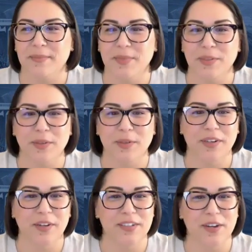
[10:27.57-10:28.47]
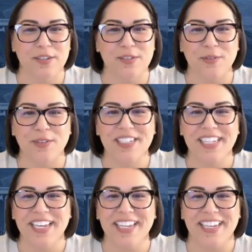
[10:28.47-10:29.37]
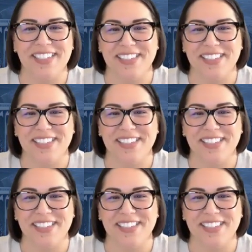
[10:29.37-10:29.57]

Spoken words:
You're our attendee,